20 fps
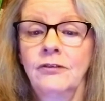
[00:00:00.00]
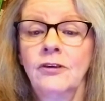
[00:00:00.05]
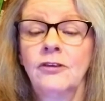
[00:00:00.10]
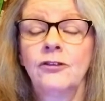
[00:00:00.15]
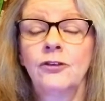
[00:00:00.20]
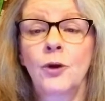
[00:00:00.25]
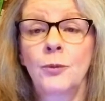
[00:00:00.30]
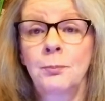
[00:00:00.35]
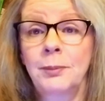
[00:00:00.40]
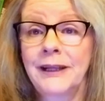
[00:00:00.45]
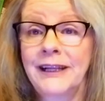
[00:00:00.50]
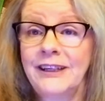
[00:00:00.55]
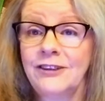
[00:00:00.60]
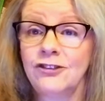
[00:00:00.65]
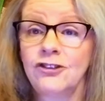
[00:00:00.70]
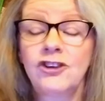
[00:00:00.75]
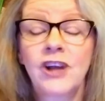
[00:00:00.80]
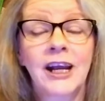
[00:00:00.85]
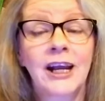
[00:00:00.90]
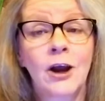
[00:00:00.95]
So
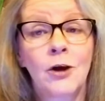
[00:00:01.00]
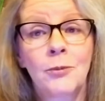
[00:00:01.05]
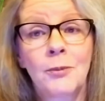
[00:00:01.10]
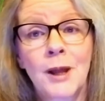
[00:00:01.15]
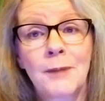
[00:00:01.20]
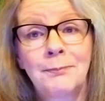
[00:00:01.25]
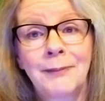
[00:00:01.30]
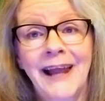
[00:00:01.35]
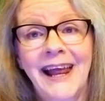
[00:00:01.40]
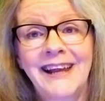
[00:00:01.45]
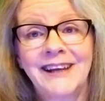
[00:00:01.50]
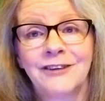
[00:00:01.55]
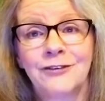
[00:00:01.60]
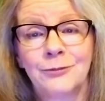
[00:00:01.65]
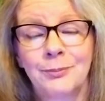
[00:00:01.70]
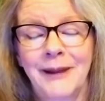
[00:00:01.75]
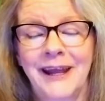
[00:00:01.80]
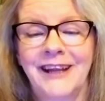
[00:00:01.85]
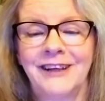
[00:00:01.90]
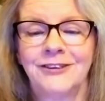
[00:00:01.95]
please check out my
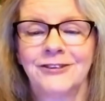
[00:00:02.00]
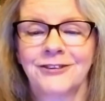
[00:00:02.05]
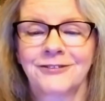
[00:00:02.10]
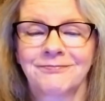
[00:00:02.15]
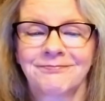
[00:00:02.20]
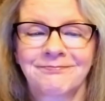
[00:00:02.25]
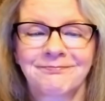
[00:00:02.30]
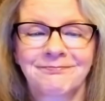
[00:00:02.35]
playlist page.